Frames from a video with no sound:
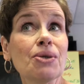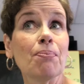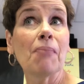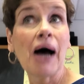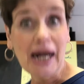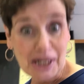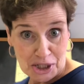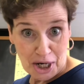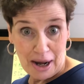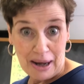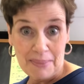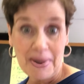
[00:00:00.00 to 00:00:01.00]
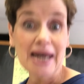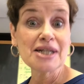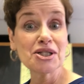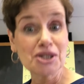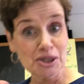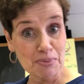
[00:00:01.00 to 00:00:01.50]
My job
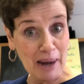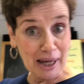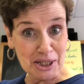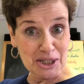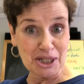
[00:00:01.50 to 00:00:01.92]
as the Spanish